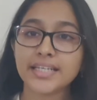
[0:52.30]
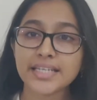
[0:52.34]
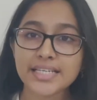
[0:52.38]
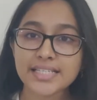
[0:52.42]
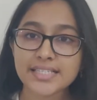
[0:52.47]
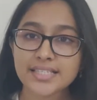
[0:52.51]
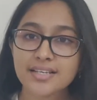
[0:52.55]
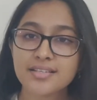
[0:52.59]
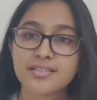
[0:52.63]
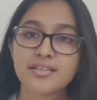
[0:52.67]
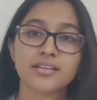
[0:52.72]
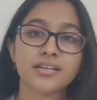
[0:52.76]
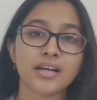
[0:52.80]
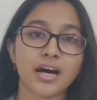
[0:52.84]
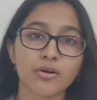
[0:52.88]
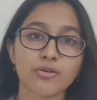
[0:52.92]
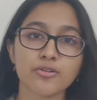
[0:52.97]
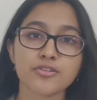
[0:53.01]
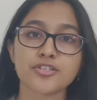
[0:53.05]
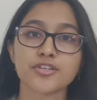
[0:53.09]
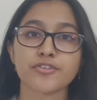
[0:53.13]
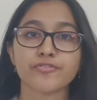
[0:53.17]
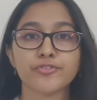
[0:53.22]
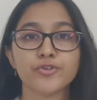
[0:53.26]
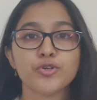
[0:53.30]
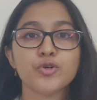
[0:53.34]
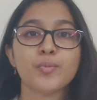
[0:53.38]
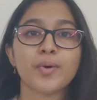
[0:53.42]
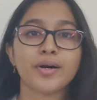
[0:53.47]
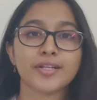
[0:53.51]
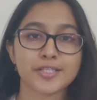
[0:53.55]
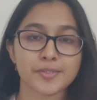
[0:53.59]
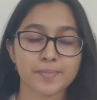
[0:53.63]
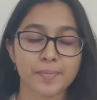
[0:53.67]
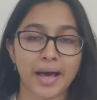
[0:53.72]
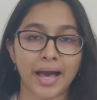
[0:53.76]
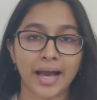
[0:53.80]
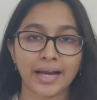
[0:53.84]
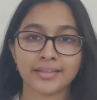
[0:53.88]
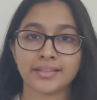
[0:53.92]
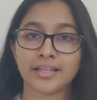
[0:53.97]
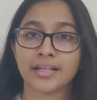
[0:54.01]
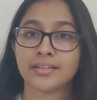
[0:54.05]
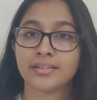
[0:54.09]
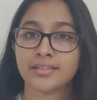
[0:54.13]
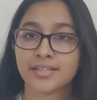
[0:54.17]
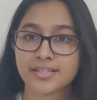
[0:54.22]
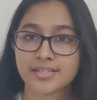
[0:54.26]
TCS announced a few months back
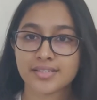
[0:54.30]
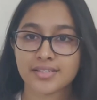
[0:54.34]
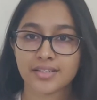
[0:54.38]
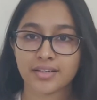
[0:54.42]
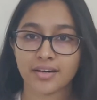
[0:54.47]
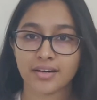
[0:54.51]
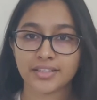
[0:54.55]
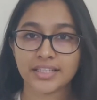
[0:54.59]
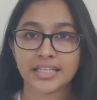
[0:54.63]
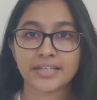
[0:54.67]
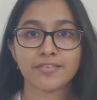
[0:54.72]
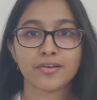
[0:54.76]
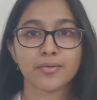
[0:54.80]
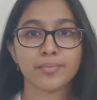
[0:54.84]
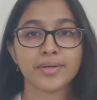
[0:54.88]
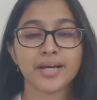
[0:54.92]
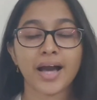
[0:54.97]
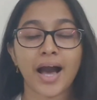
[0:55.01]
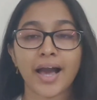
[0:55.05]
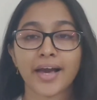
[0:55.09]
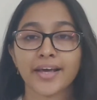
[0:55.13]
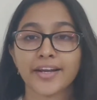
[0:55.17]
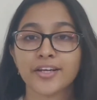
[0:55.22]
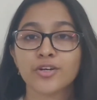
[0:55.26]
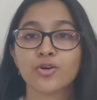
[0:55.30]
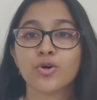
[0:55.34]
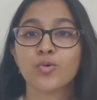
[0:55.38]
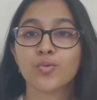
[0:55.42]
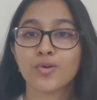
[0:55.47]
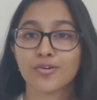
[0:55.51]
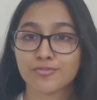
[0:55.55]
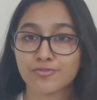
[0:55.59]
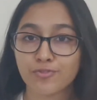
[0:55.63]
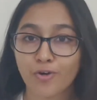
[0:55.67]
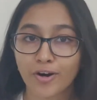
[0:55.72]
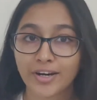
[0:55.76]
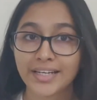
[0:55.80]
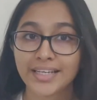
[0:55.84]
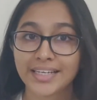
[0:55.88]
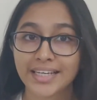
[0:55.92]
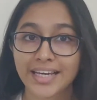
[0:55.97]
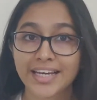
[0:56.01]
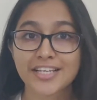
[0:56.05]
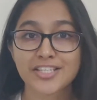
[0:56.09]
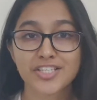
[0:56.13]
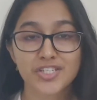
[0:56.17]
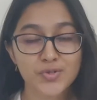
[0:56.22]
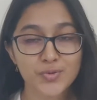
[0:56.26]
that this year they will be hiring over
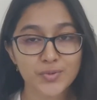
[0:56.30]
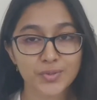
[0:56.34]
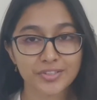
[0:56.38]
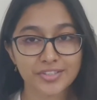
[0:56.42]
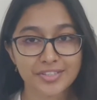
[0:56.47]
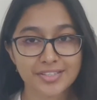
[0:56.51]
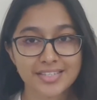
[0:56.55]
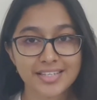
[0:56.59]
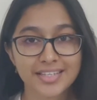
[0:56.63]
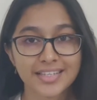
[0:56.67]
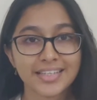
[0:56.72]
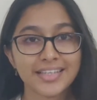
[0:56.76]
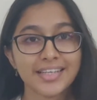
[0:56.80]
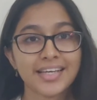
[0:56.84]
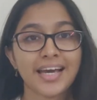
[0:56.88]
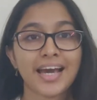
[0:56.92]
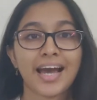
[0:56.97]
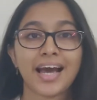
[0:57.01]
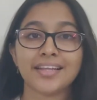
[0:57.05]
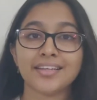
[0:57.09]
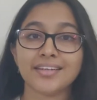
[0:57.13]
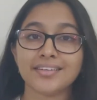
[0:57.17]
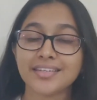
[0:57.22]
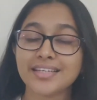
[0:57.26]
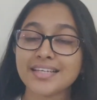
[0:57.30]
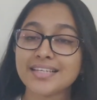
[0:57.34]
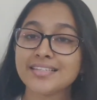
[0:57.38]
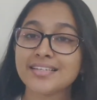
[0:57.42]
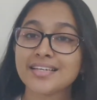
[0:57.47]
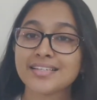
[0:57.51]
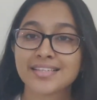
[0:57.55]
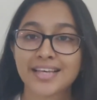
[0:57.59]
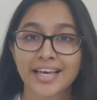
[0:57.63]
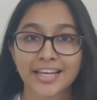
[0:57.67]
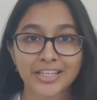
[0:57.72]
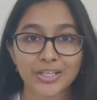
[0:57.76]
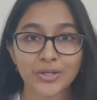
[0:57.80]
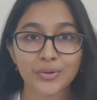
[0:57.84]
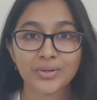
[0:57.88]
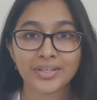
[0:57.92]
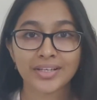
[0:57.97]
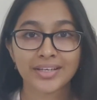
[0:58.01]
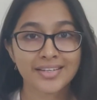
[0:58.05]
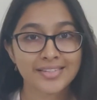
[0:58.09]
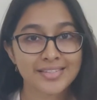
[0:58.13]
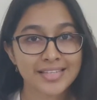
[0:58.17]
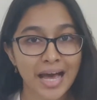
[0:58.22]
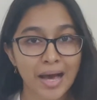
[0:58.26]
40k students and the TCS
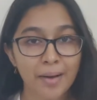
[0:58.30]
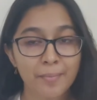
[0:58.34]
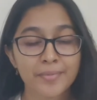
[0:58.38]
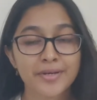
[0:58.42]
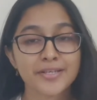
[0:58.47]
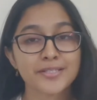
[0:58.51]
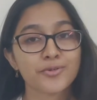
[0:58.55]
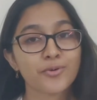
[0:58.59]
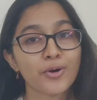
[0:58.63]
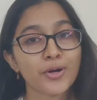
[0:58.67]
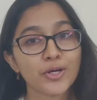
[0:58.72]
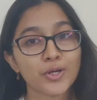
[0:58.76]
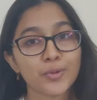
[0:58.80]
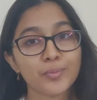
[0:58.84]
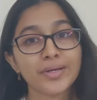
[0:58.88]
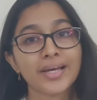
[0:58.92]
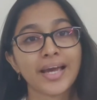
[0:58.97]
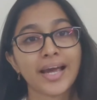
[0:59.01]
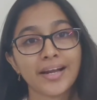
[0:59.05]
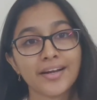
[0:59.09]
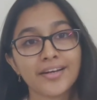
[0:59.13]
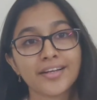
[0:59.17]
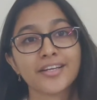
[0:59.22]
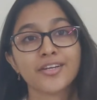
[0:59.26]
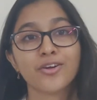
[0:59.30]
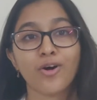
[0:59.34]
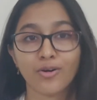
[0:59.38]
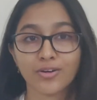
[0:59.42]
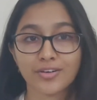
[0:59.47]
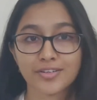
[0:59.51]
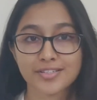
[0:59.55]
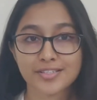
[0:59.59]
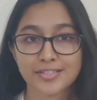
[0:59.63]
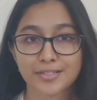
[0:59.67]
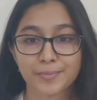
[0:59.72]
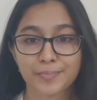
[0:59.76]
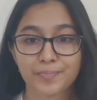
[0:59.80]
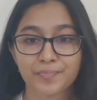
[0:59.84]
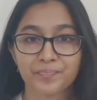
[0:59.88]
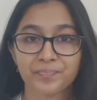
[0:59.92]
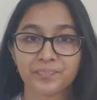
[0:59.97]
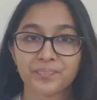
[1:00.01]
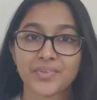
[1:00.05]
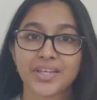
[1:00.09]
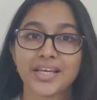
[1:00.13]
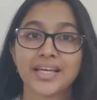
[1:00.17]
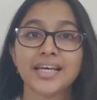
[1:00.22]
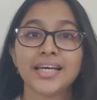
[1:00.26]
NQT exam is going to be held in August.
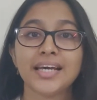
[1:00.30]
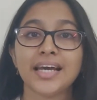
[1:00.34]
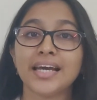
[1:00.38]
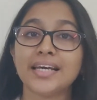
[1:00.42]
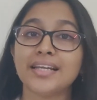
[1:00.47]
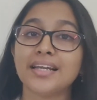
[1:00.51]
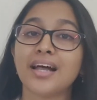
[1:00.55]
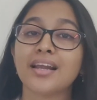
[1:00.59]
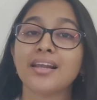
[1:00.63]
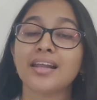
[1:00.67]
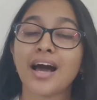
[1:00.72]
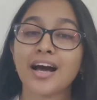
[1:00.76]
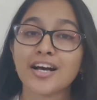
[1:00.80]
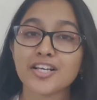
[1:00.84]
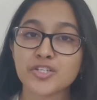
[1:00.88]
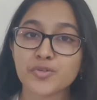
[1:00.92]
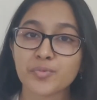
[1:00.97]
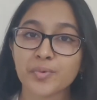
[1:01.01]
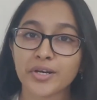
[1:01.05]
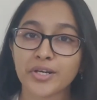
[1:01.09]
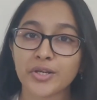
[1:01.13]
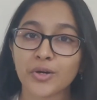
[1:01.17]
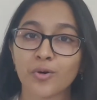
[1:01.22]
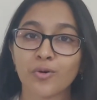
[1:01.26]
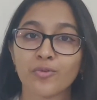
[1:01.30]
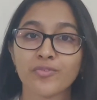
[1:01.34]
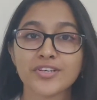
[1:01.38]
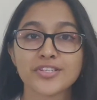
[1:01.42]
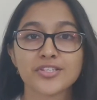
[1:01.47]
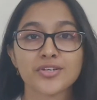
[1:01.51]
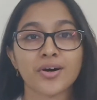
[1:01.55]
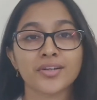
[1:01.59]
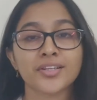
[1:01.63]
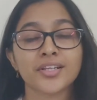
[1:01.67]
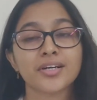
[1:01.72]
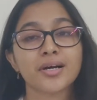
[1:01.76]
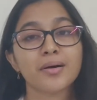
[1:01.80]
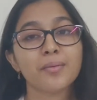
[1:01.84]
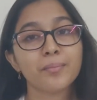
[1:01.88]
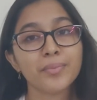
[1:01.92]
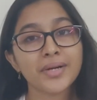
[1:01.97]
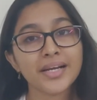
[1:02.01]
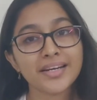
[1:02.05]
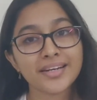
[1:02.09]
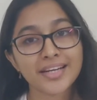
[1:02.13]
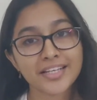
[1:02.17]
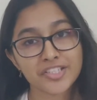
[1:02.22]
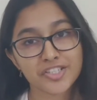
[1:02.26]
In our last video, we saw the
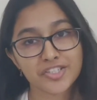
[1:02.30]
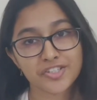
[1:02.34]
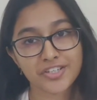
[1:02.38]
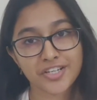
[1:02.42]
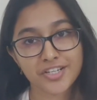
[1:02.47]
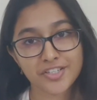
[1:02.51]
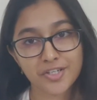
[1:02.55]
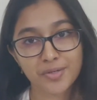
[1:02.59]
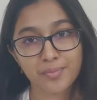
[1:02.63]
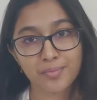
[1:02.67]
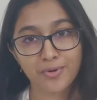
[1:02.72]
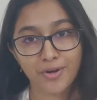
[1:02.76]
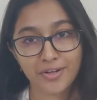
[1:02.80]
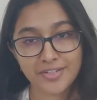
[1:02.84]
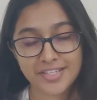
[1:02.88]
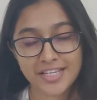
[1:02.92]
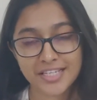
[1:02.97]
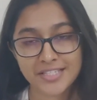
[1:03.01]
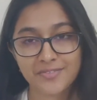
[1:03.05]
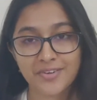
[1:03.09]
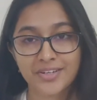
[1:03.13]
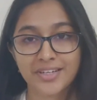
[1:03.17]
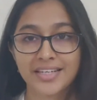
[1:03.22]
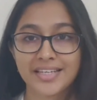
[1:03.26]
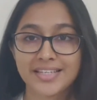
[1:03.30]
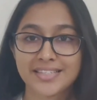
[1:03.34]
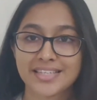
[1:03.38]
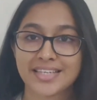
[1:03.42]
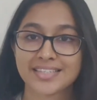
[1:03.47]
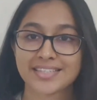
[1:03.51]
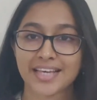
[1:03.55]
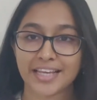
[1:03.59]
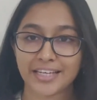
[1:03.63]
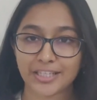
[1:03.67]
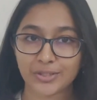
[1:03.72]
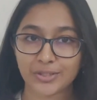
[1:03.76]
complete registration process for TCS